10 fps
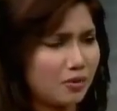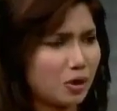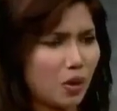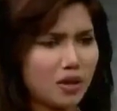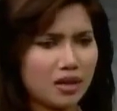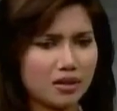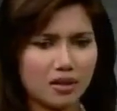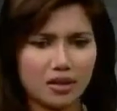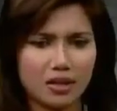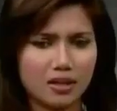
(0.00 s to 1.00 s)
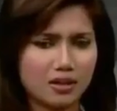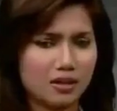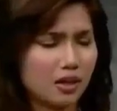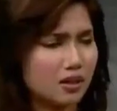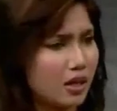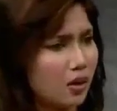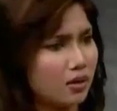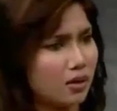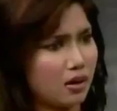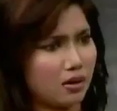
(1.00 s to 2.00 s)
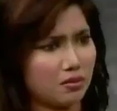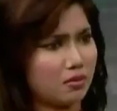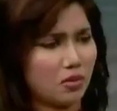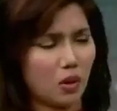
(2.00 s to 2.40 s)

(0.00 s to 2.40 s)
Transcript: I'm sure that uh, he's uh, seeing uh,